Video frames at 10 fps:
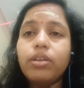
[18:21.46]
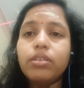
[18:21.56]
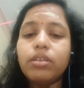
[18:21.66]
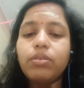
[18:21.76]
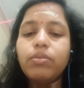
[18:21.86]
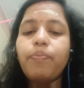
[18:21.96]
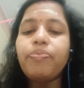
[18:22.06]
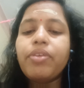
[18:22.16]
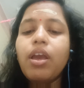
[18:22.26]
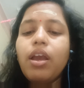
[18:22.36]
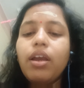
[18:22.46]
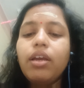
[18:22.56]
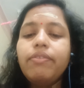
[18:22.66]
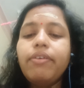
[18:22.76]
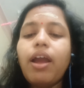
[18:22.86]
rescue.
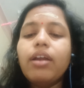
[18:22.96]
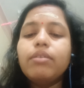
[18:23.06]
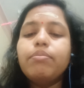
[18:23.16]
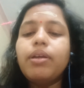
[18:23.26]
In fact,